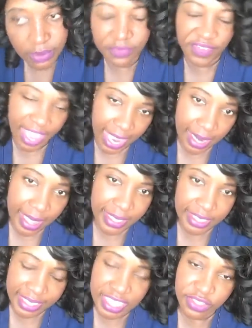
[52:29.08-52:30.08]
Or finally,
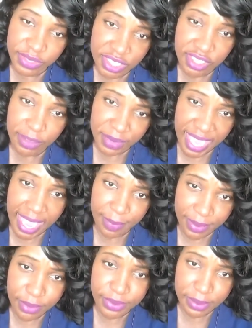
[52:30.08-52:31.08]
I guess she should be
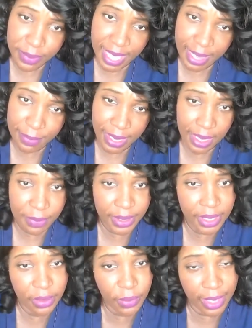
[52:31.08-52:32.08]
happy it was a black man.
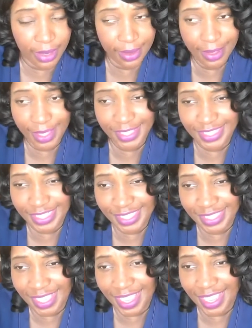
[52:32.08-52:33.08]
But anyway,
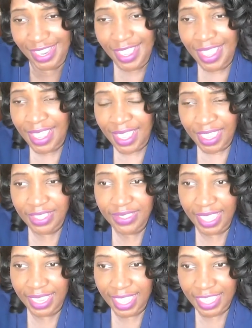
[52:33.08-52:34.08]
she said, he's
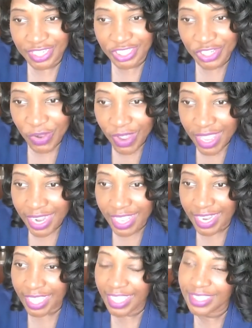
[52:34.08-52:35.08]
like, I enjoyed
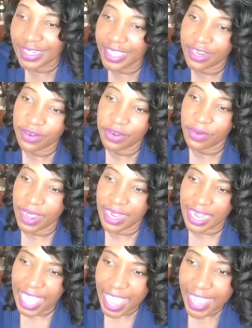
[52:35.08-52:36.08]
it, and he's letting her know I
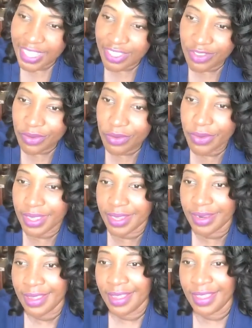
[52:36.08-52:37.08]
like you.
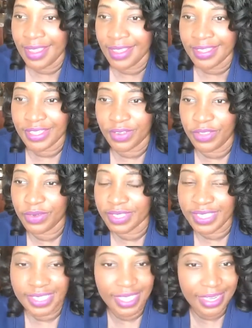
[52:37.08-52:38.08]
And so you
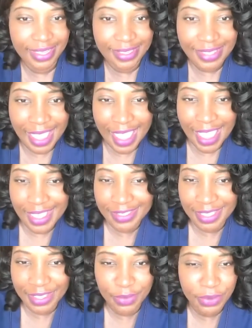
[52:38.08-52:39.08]
could see it in his eyes
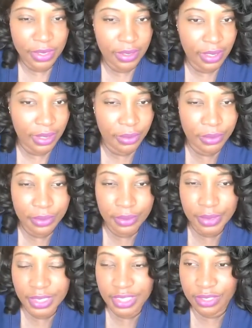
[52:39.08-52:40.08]
that he really like,
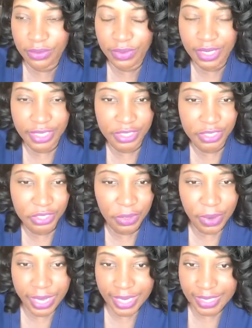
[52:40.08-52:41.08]
ooh, he just really
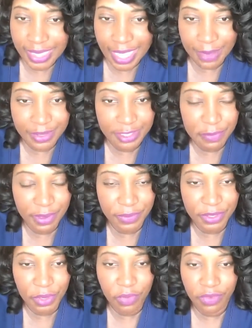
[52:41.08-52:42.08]
enjoyed the time he spent
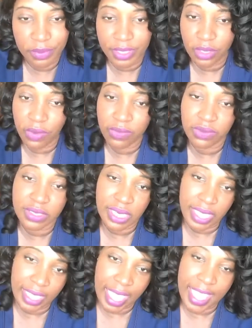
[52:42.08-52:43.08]
with Nova. But Nova was
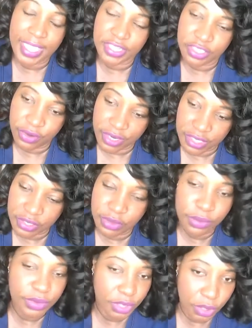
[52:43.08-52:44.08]
like, I enjoyed it too.
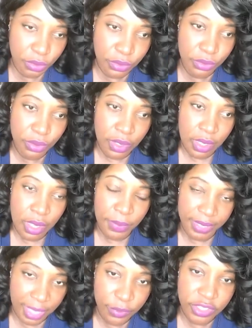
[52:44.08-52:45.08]
It was cool.
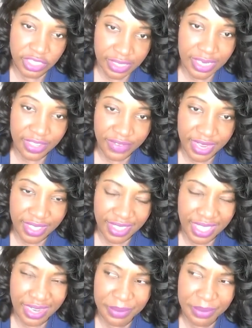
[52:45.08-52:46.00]
But can we just leave it at that?